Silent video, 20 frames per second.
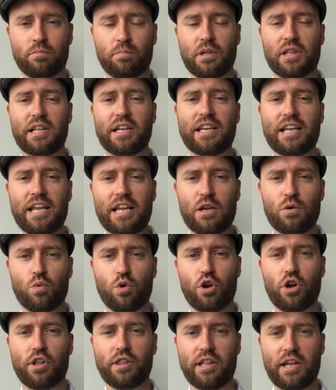but the key
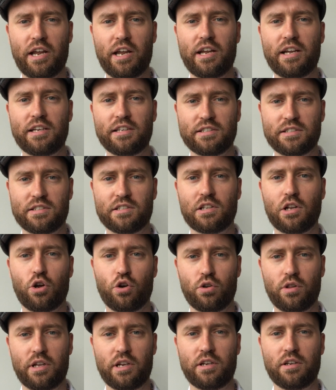word there is
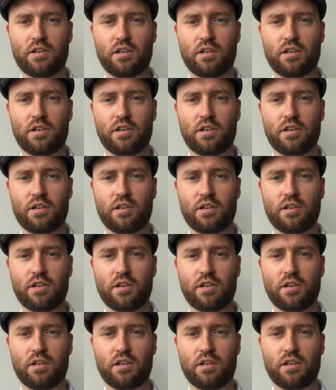slowly.